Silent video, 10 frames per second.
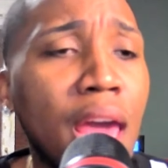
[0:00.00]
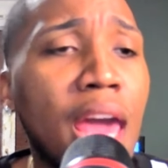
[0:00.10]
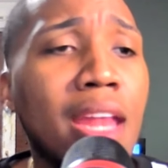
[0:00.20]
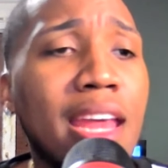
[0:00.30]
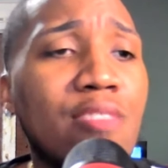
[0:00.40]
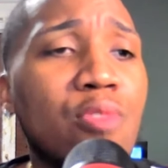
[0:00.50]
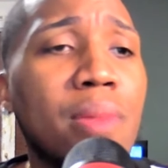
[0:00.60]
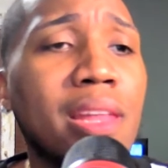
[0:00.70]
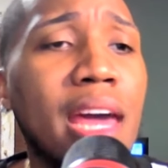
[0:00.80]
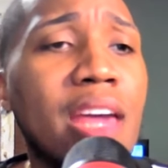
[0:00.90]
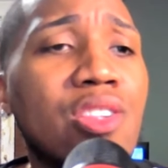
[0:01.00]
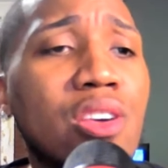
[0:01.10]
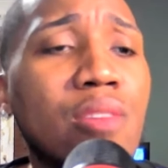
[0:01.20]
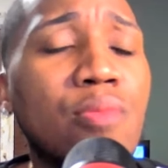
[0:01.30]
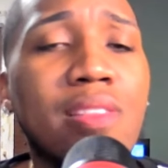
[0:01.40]
And that's when
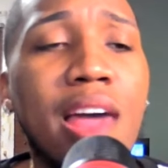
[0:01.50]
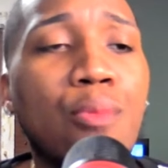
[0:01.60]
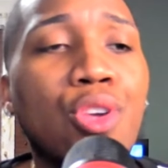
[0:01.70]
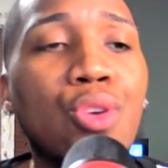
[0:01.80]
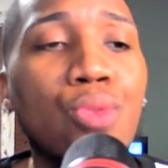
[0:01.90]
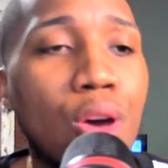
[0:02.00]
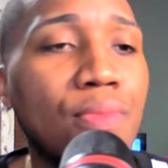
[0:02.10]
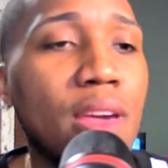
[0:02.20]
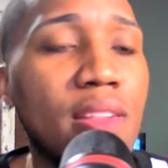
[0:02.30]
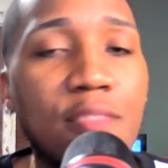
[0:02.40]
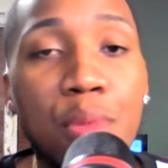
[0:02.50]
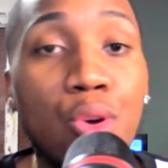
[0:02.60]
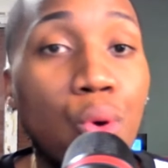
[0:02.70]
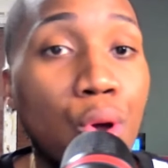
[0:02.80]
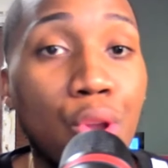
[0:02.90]
Malaysia was like, Well, you know, things have been
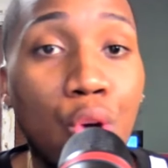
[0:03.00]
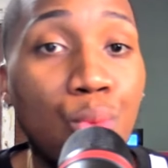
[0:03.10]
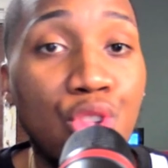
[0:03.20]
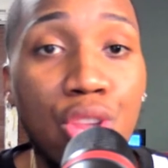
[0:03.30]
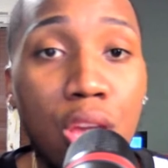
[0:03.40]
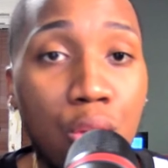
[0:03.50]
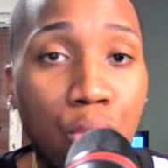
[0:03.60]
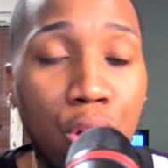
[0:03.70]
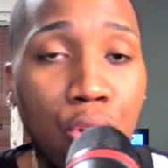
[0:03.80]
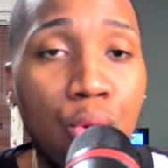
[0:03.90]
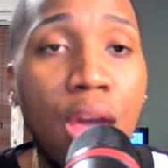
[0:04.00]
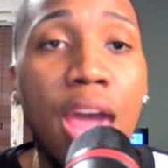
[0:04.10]
going on with Jannero.